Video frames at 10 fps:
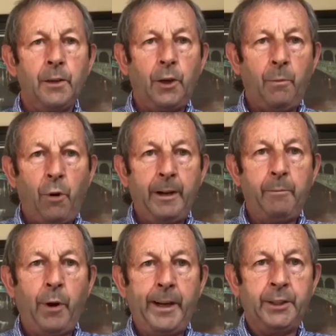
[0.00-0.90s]
Good morning,
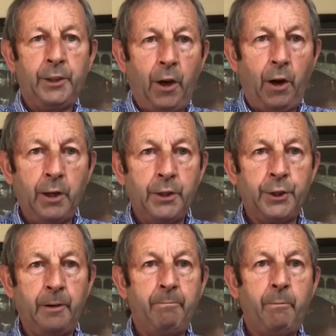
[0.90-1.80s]
boys and girls,
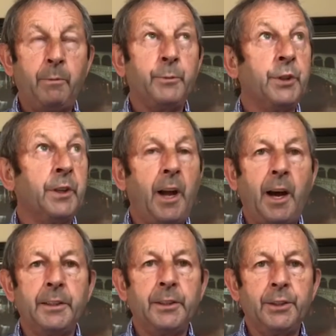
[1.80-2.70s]
and mums and
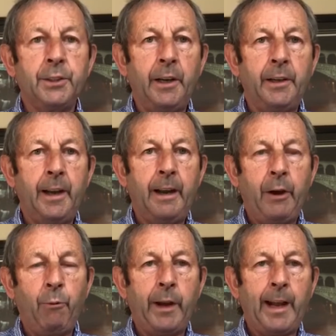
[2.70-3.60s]
dads, and
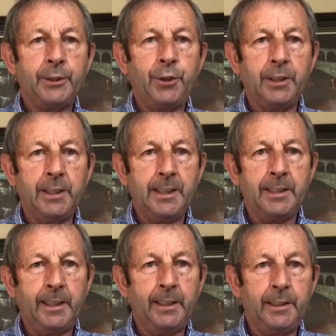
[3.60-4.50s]
everyone else who is
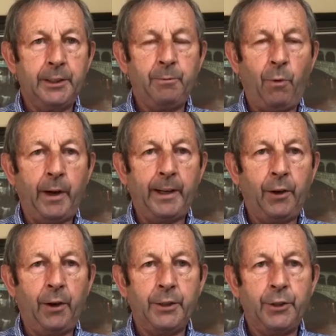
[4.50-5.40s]
listening this morning
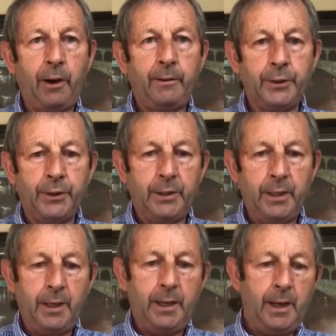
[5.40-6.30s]
to our service.
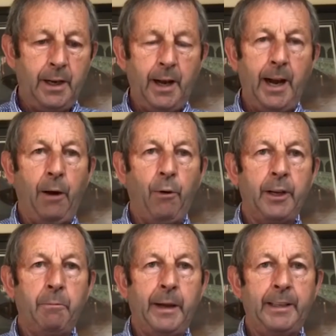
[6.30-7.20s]
I want
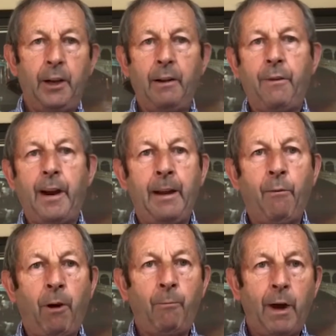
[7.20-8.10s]
to bid you a very
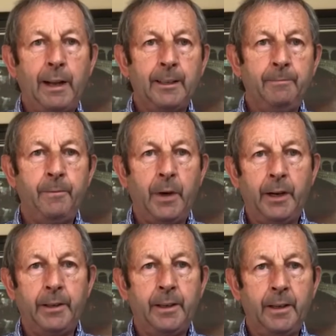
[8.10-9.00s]
warm welcome,
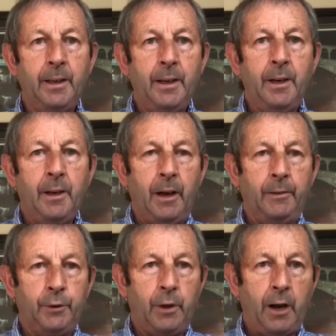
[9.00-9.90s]
and
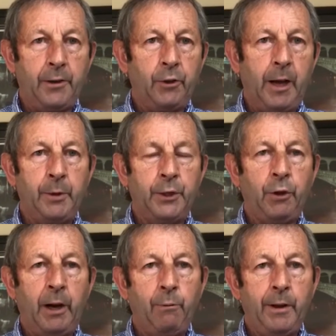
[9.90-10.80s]
I'm glad that you're able to
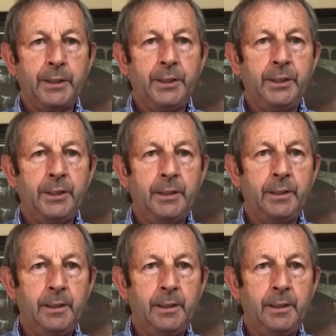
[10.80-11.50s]
join with us.